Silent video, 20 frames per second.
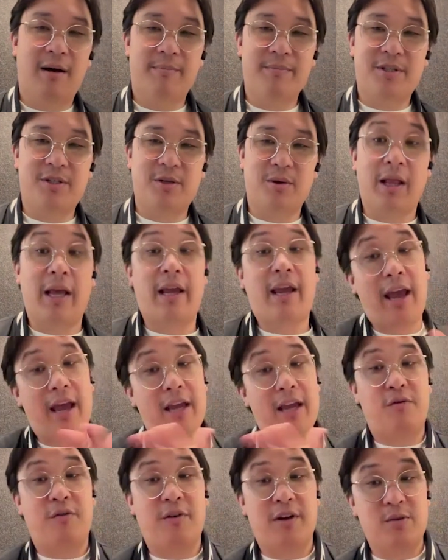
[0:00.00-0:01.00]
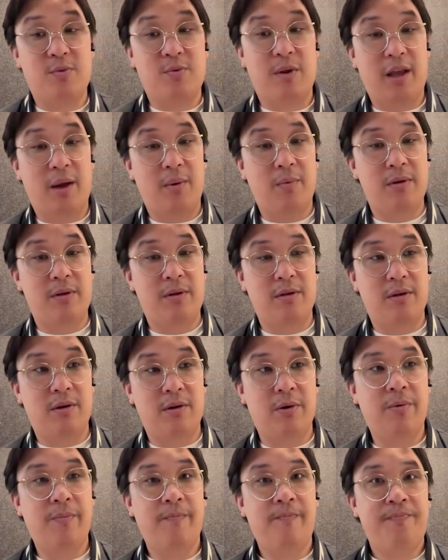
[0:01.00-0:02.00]
So like hedge funds, what they would
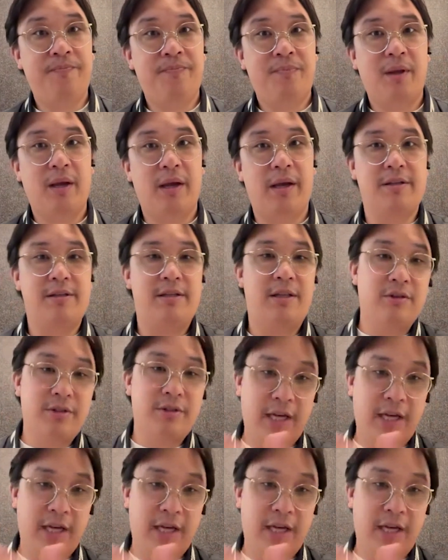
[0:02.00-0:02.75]
do is they'll